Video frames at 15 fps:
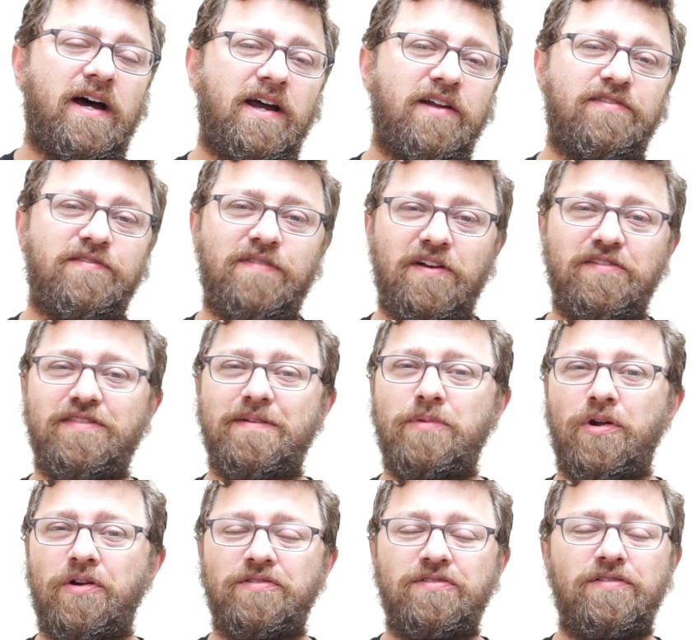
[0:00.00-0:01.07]
It's very
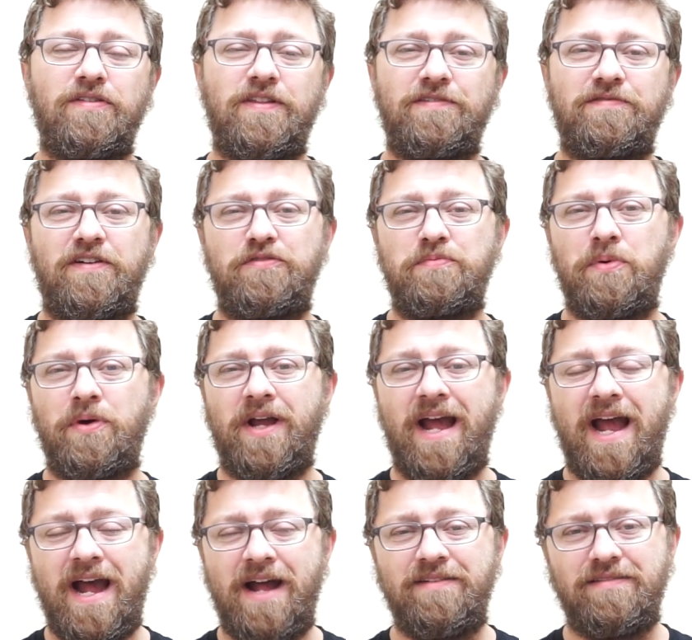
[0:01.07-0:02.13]
similar to the Facebook
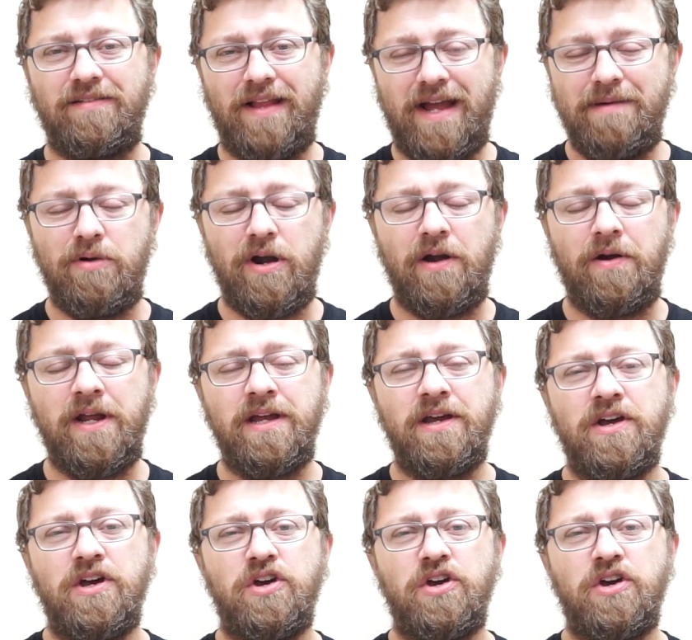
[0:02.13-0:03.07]
ads library.